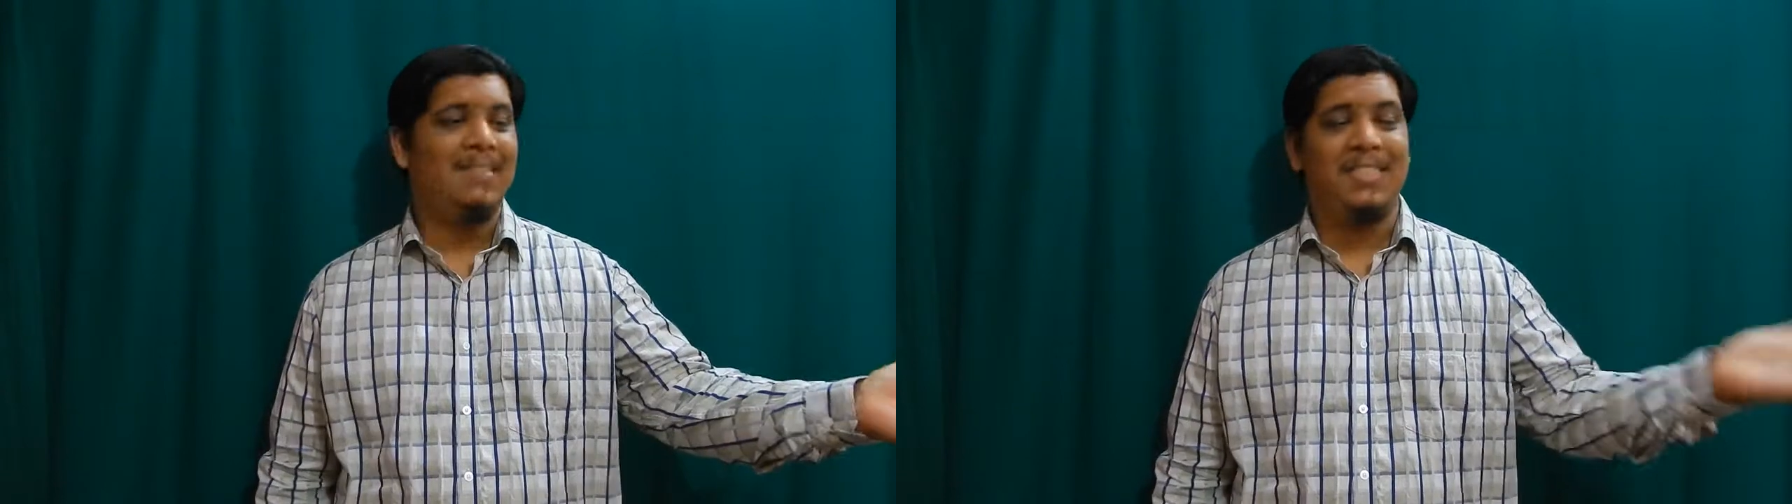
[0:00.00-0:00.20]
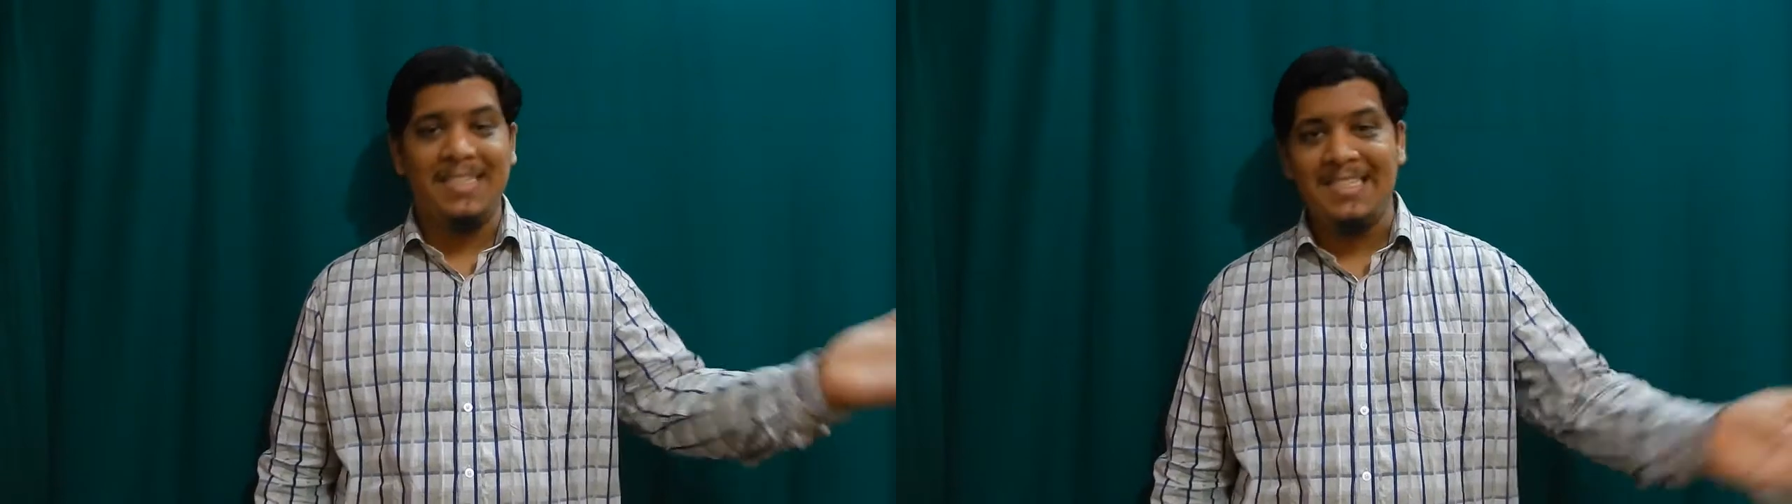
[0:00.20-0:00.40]

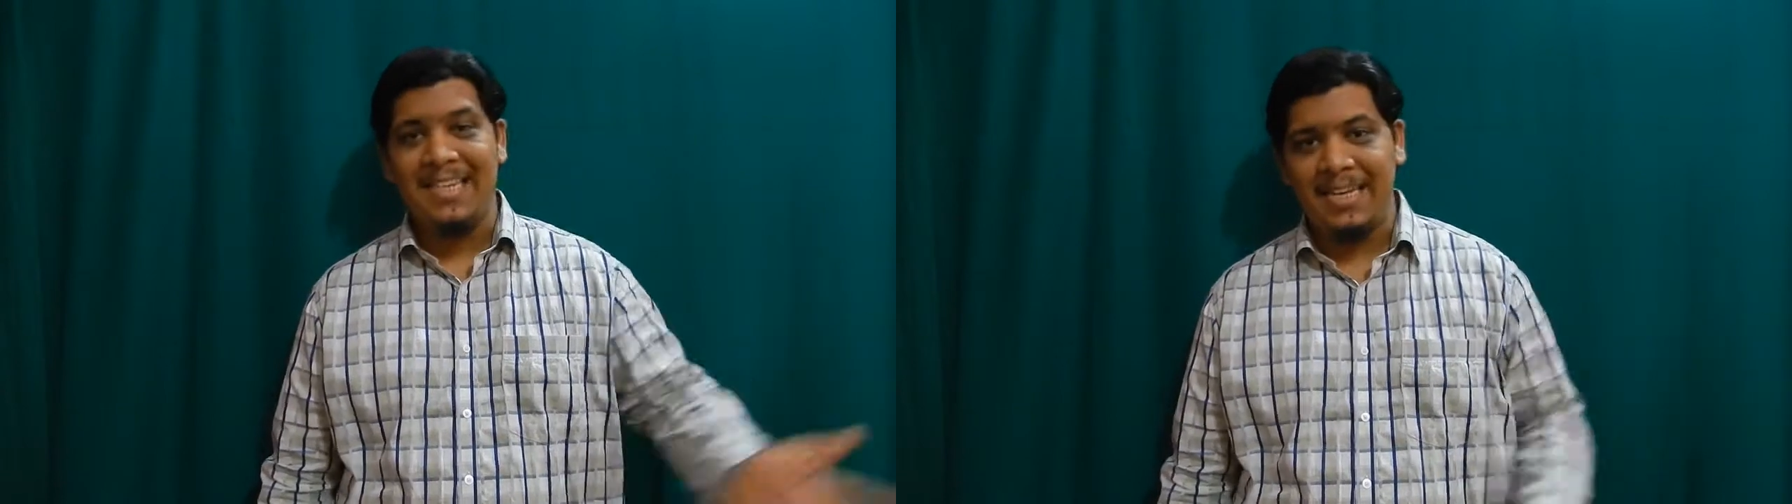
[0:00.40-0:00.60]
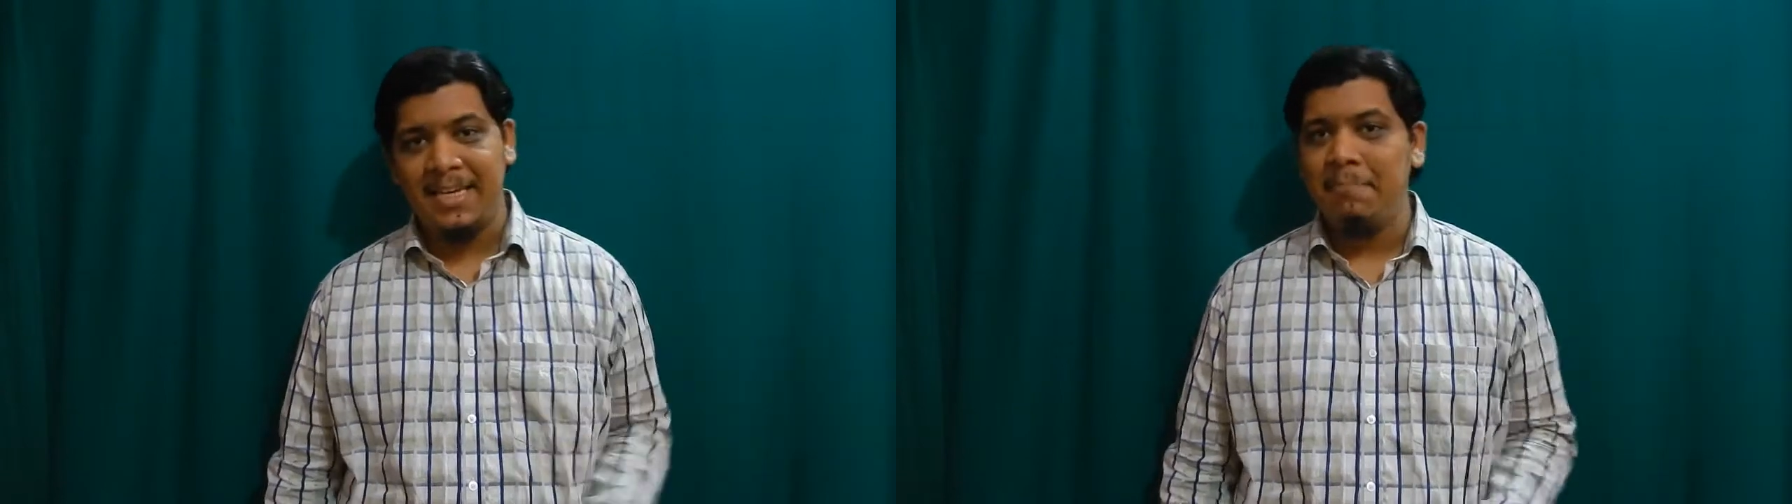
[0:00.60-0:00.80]
she is
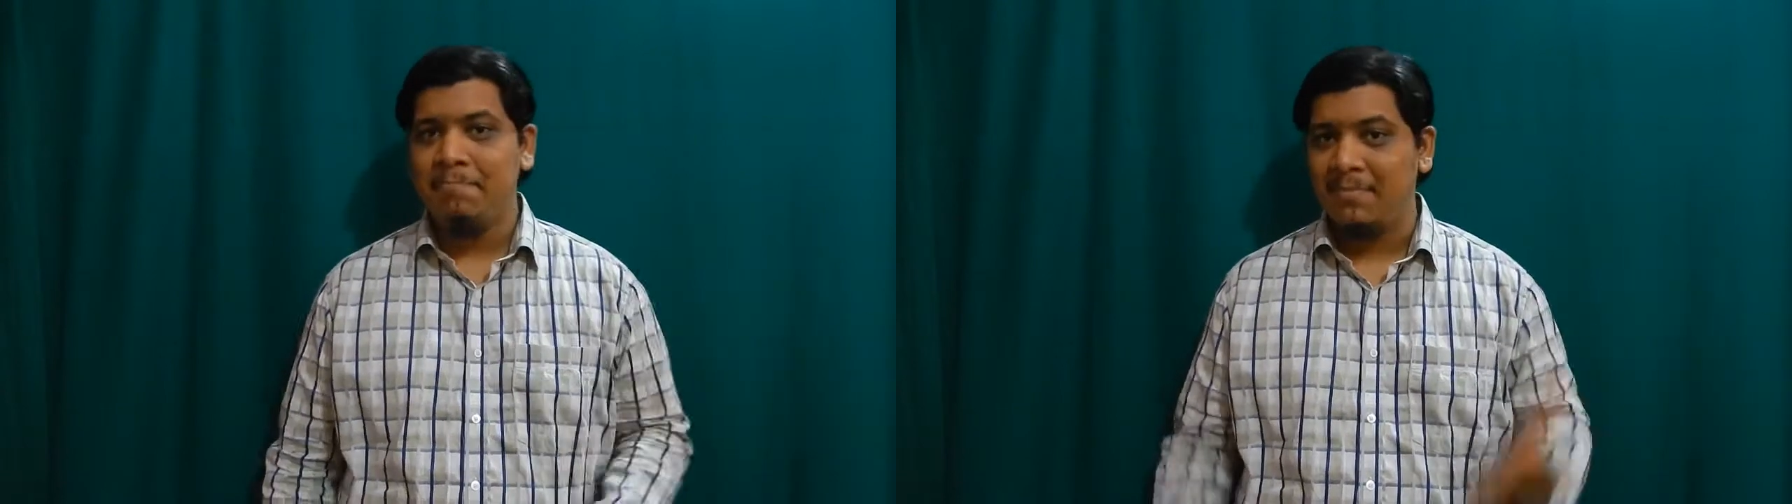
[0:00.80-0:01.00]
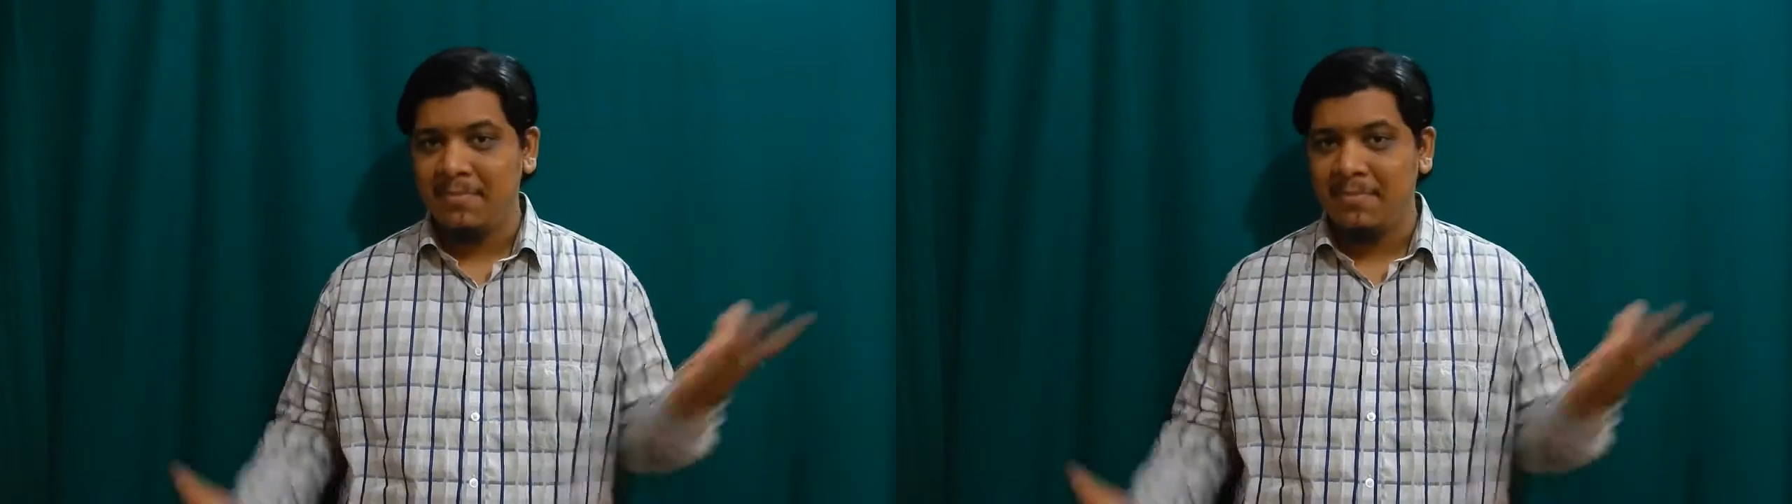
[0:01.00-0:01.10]
lucky.